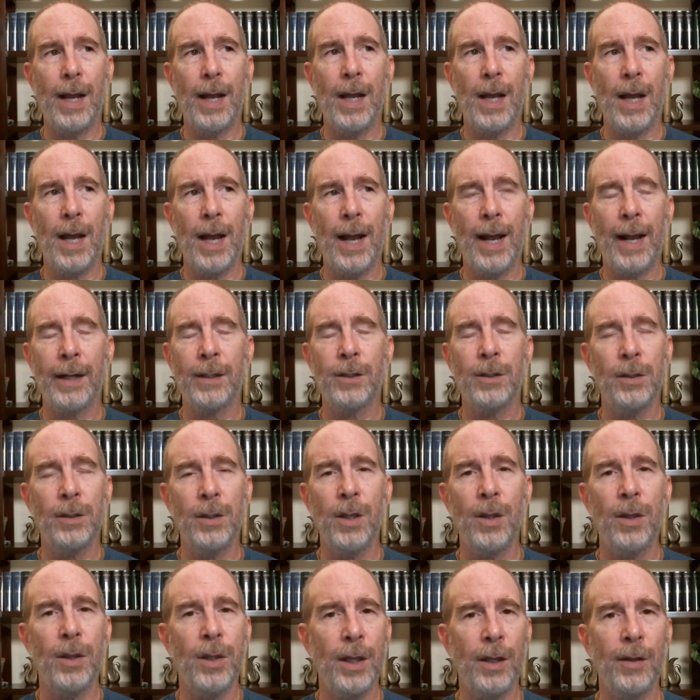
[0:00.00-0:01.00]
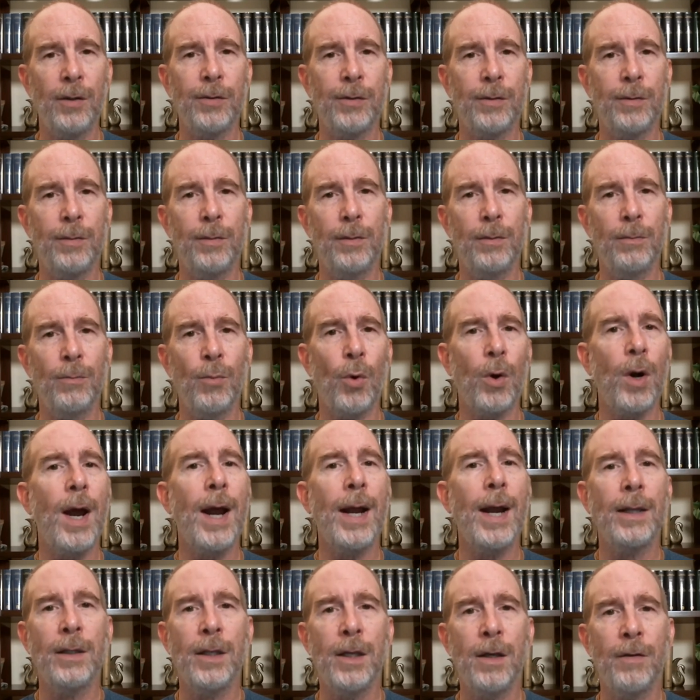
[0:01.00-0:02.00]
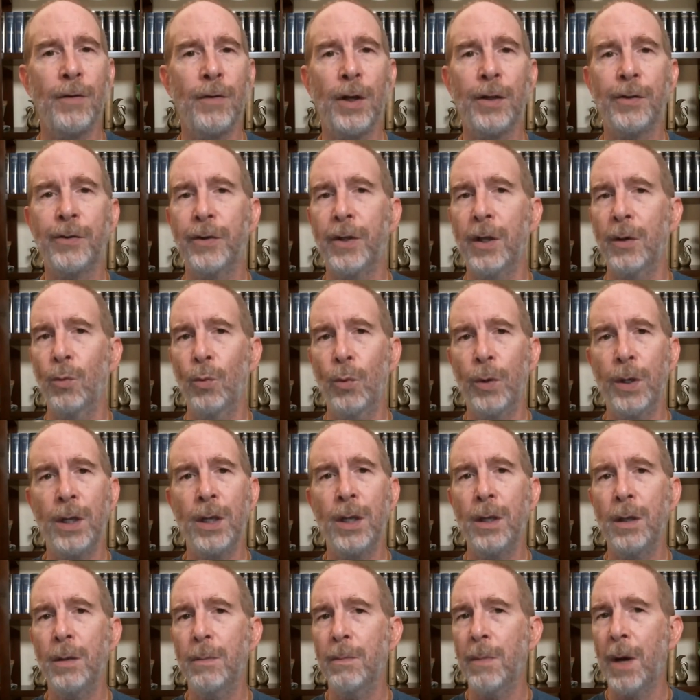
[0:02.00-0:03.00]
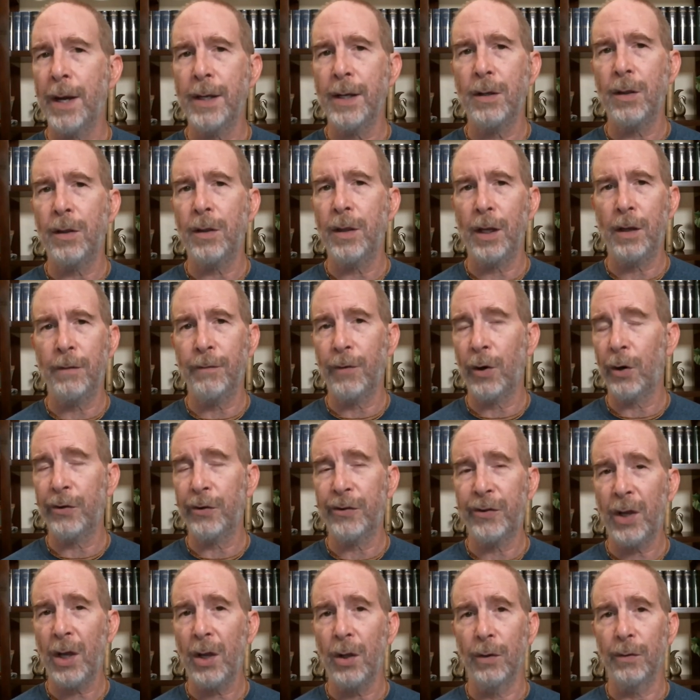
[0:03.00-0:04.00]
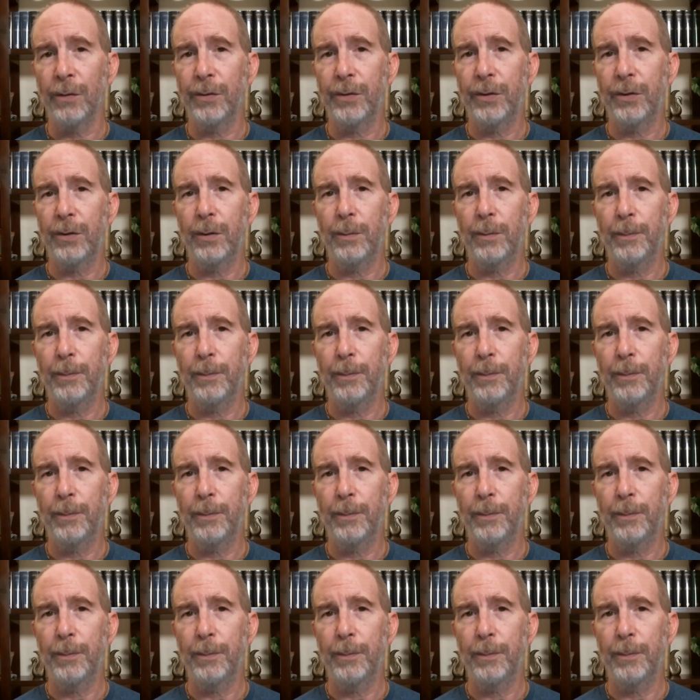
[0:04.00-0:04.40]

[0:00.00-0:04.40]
actually thinks more highly of us than we might think of ourselves.